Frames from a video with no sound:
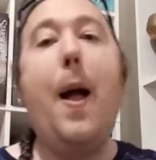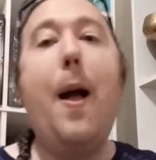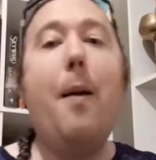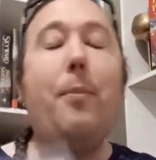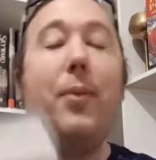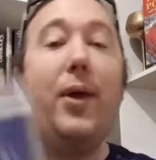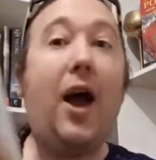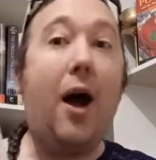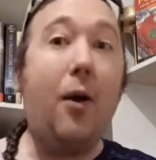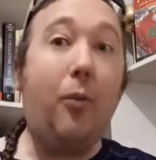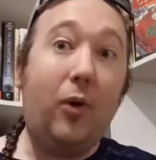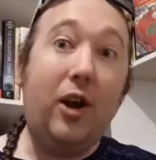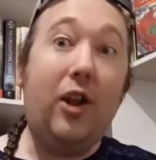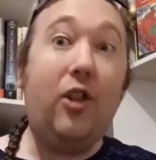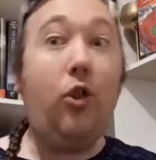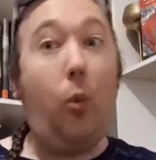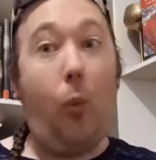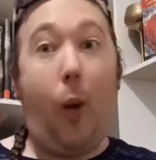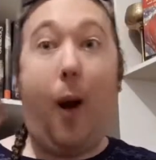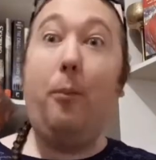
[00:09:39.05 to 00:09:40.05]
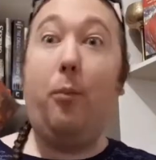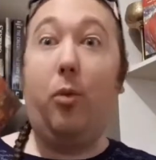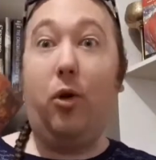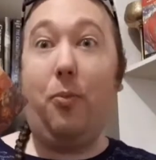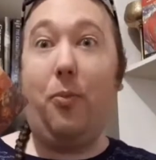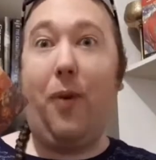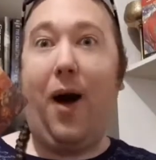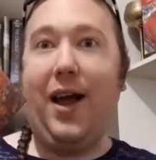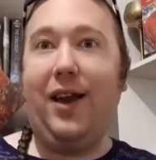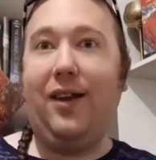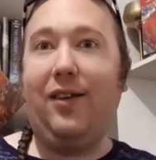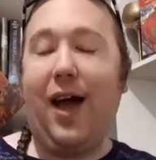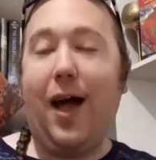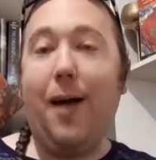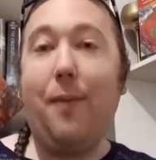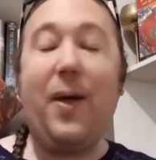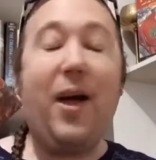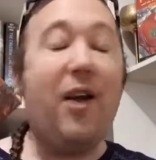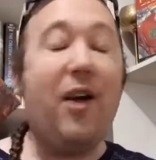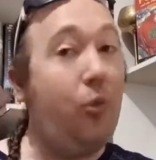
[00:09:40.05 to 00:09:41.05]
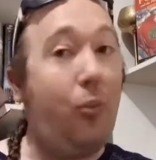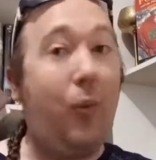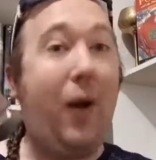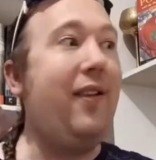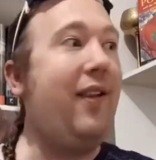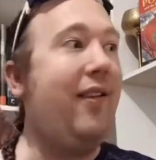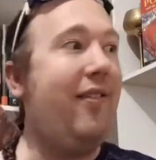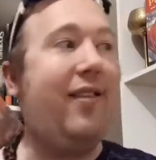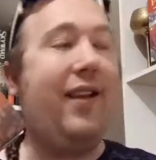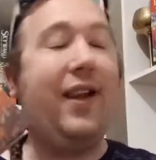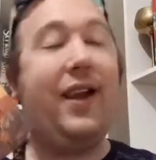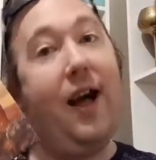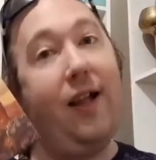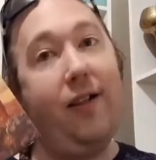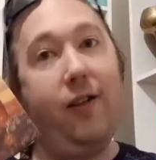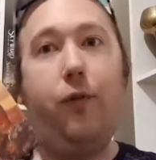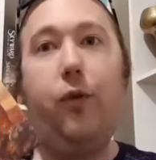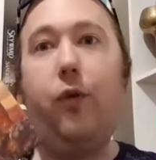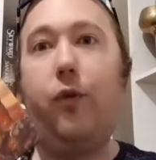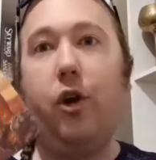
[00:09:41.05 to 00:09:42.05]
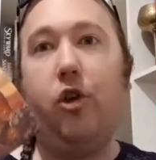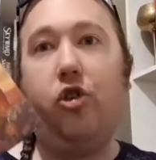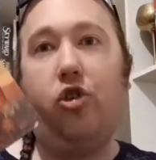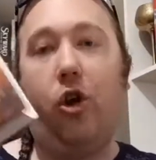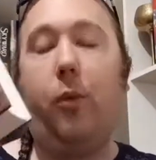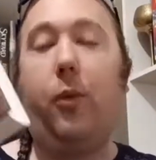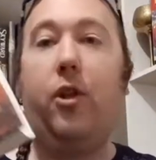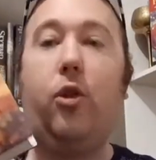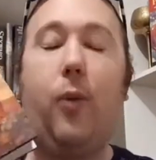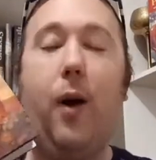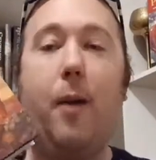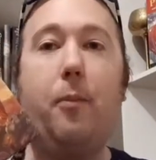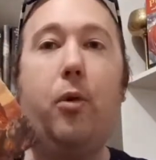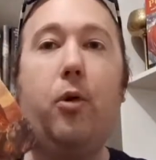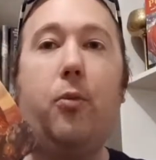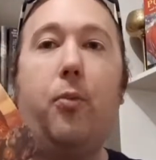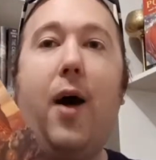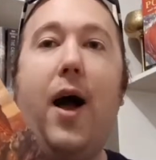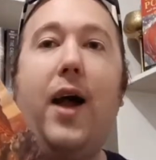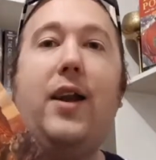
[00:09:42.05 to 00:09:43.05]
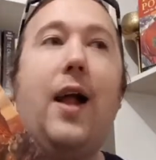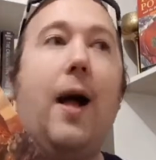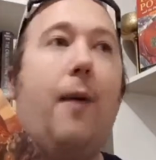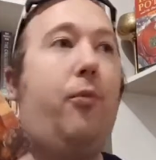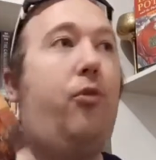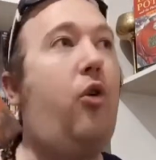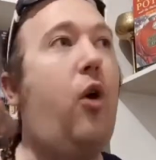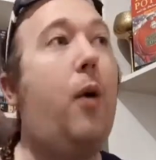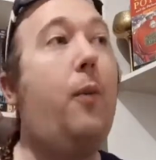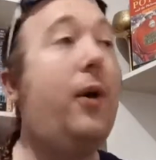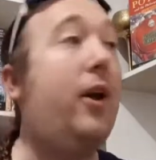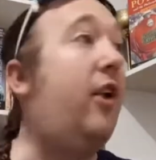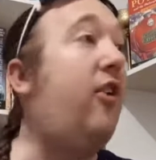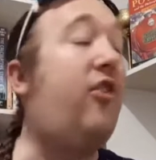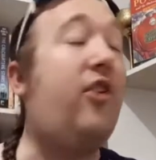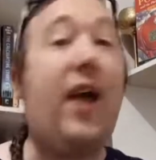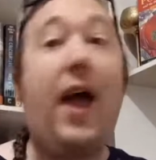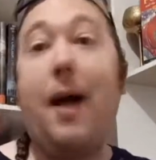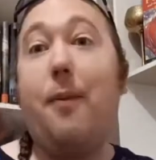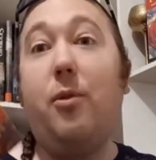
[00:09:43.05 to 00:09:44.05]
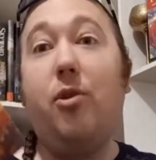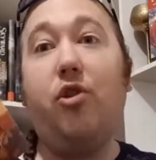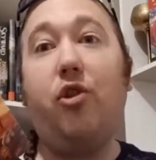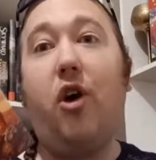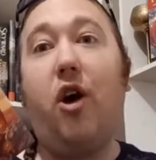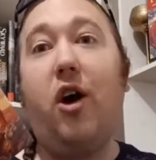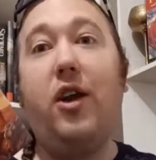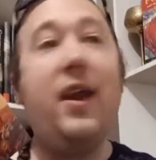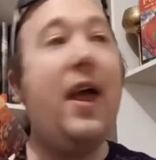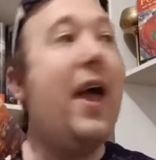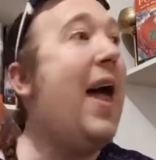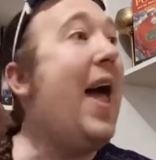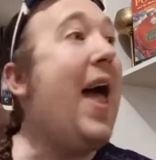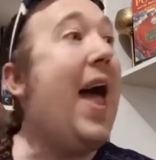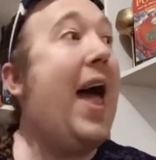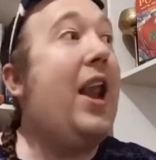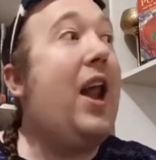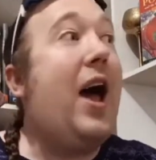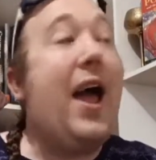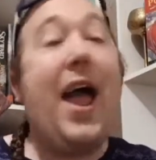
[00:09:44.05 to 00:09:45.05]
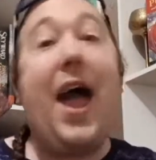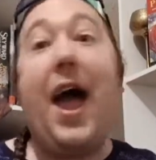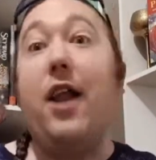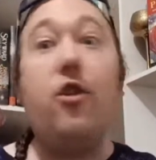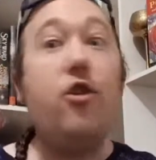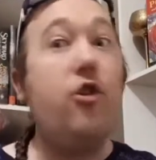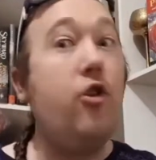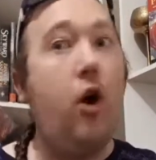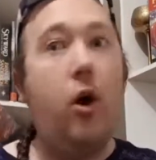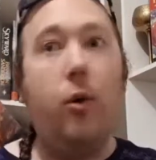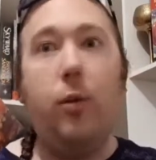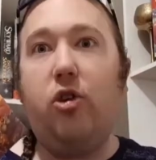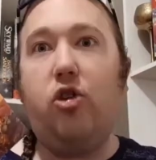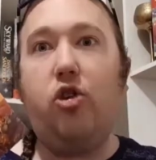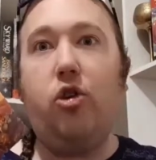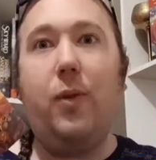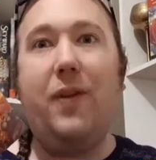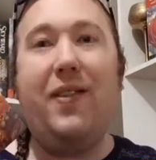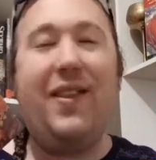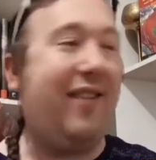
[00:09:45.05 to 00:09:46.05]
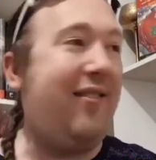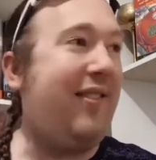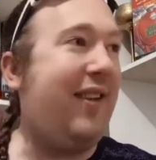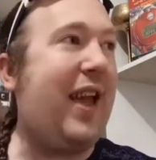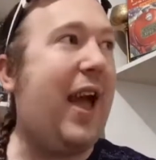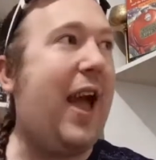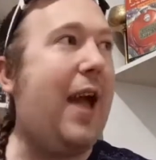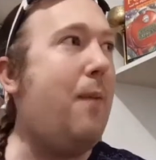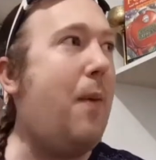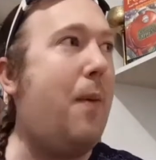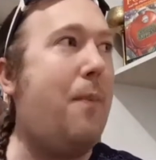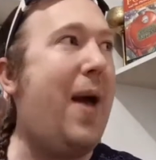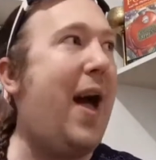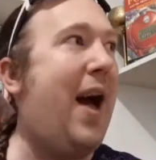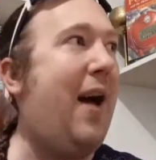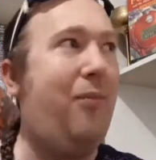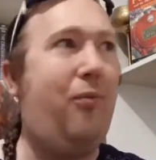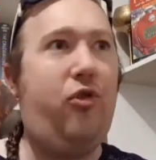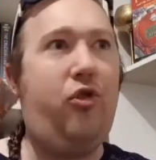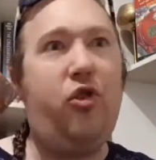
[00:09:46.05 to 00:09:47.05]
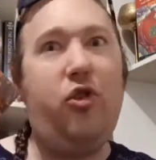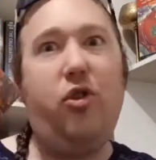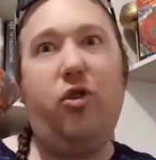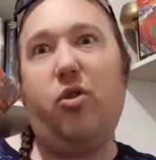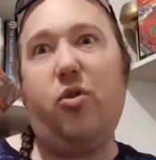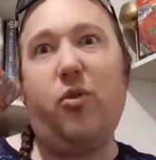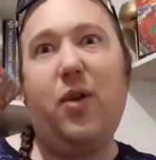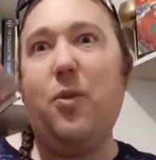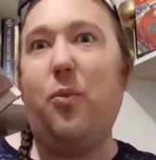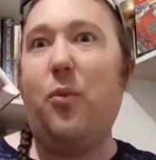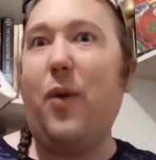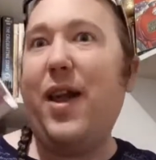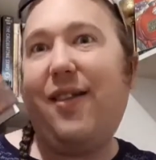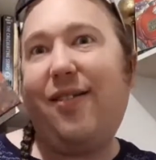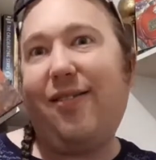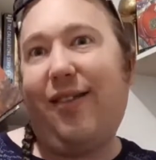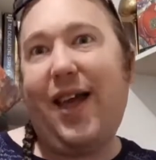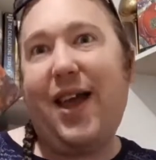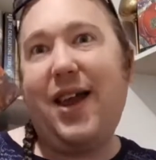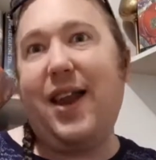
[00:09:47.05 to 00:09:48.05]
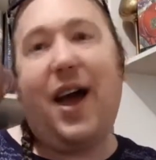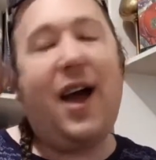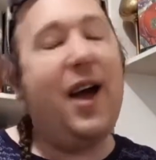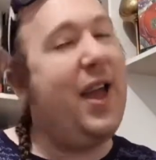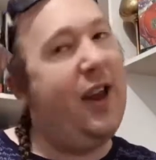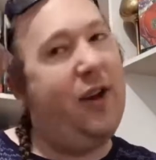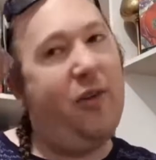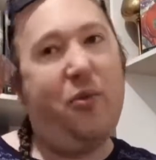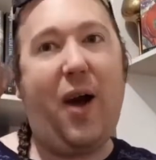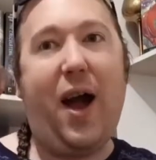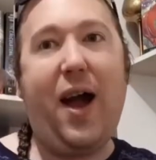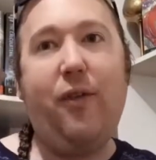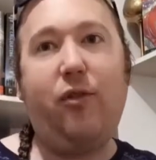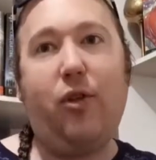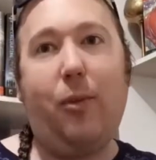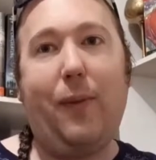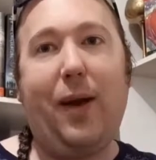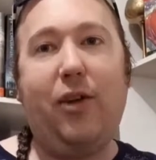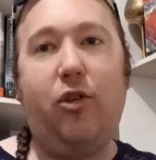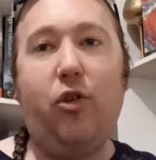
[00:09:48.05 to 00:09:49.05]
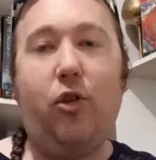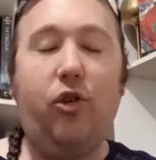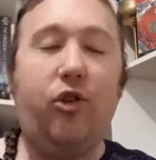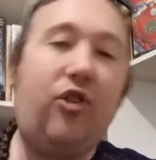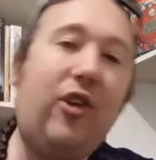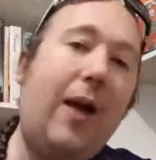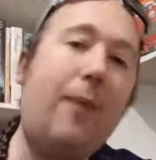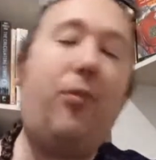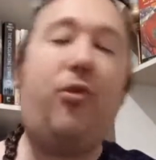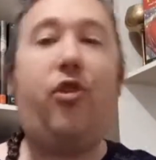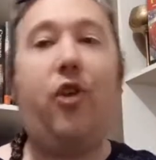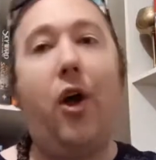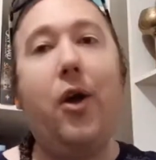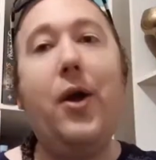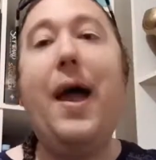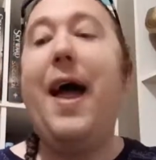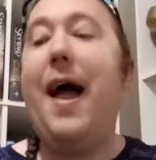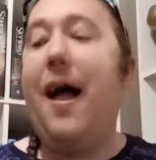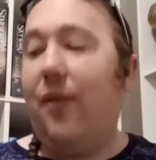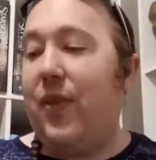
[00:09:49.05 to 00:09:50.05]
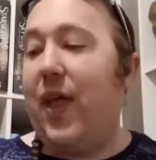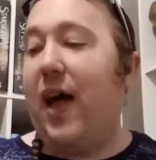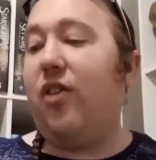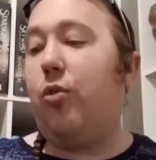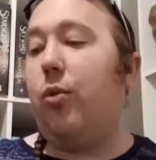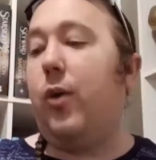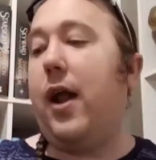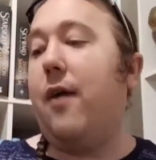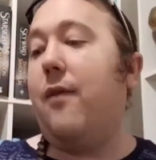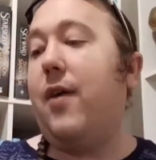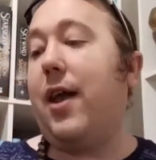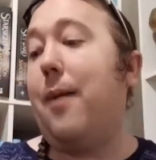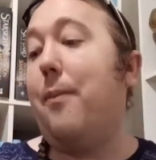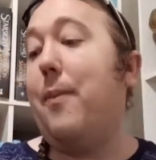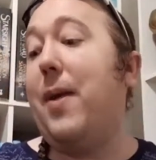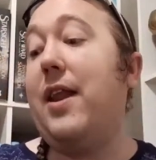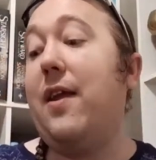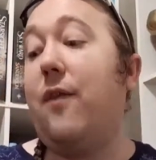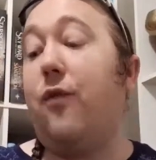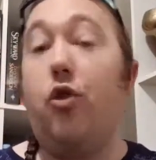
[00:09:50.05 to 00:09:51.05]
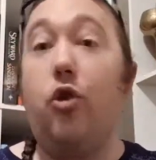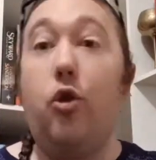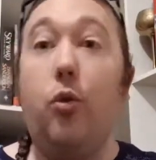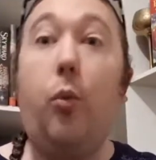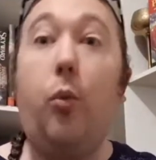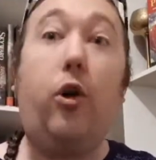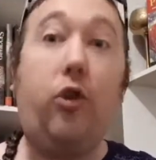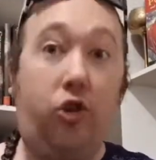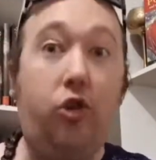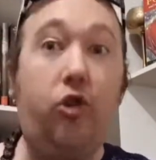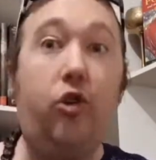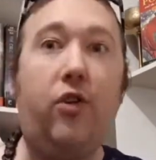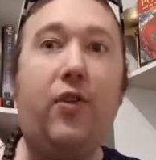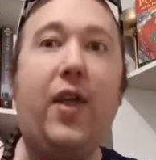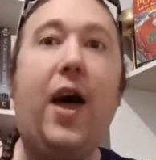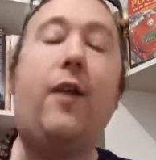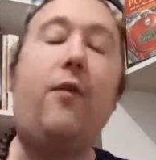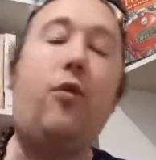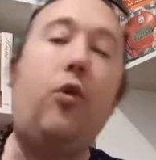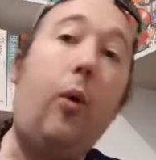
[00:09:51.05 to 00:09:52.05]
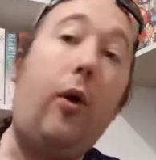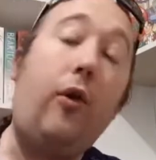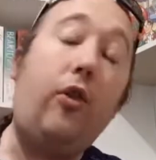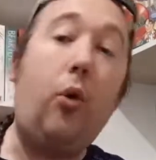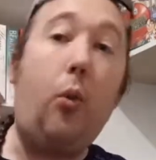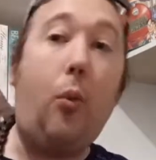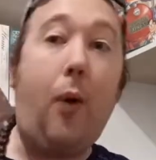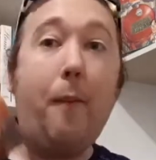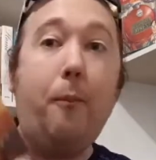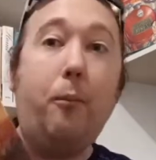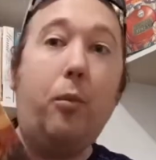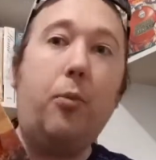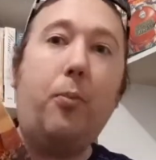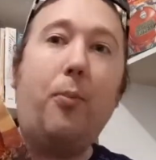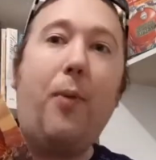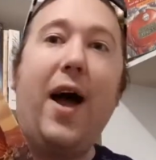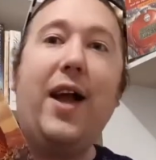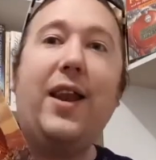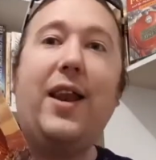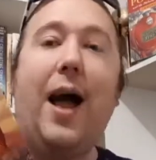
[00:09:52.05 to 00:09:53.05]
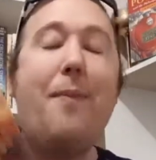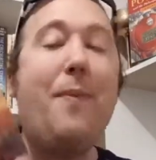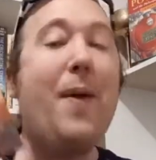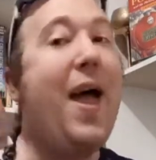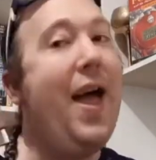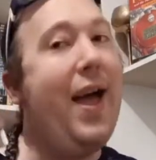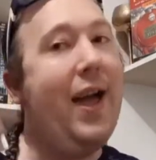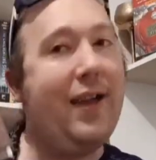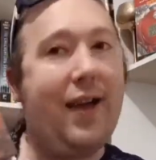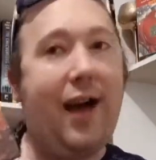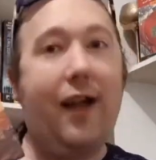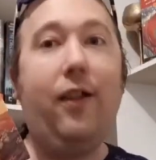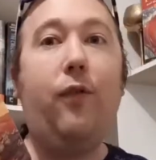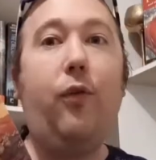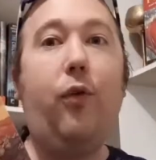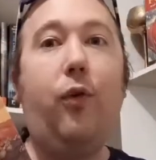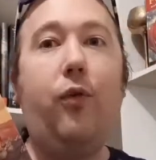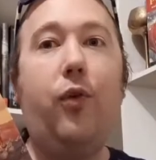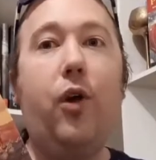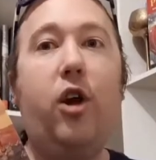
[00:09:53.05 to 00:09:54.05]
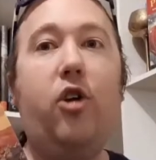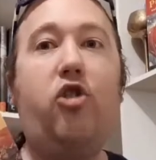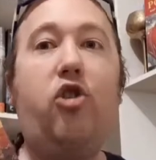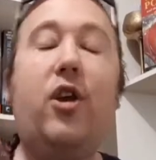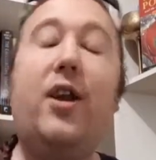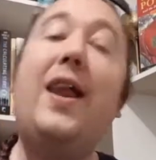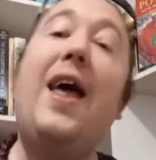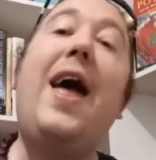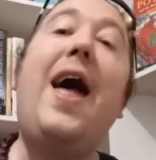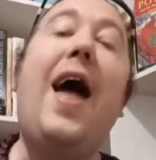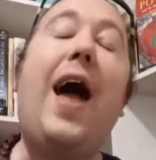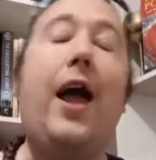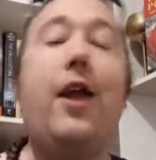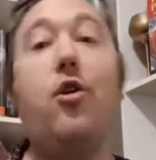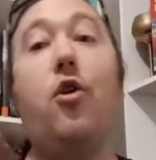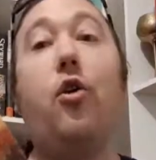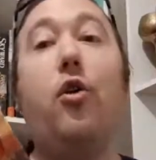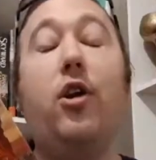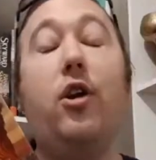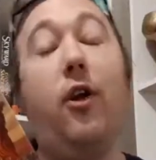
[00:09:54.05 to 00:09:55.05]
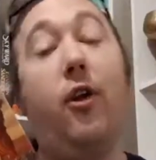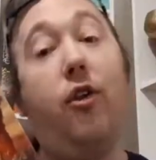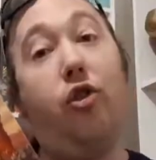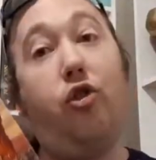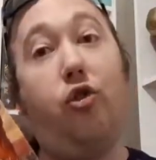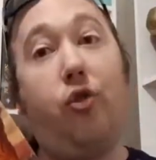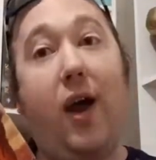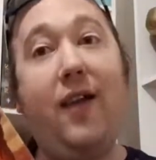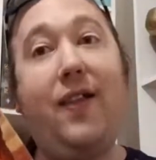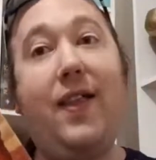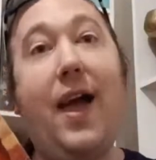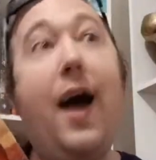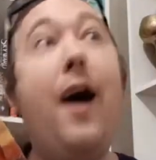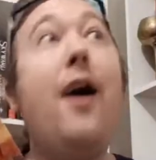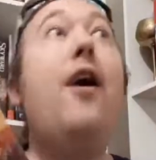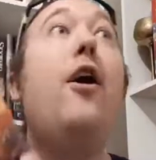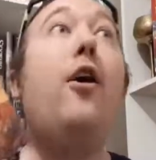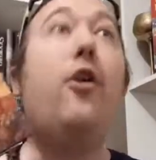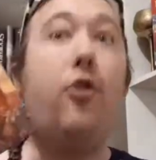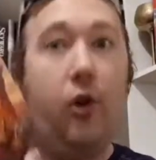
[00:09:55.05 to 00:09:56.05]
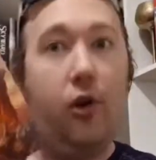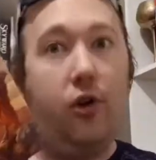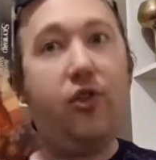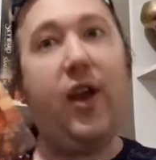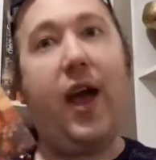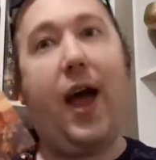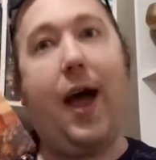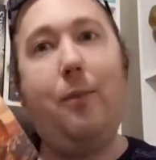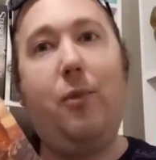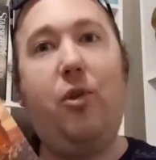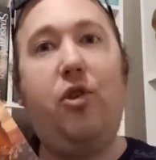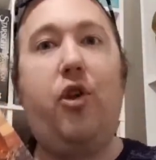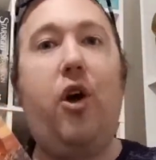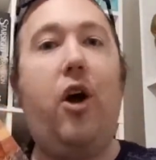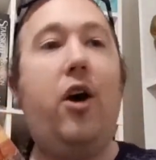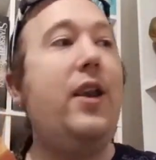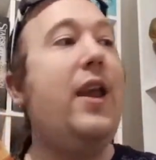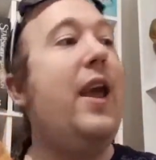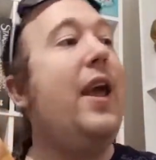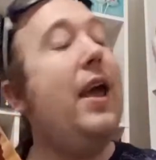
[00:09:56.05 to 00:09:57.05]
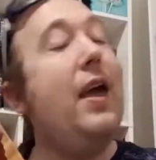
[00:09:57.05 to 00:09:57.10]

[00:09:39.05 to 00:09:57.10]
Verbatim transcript: But I wanted the one book bind up as well as the colourful version. I wanted the one book bind up. So I went onto Amazon and I had no issue with this. It came about two, three weeks later. It arrived on my doorstep. So that's what I recommend if you want to do that. If you want the one book bind up, colourful version, and you're in Australia, go to Amazon.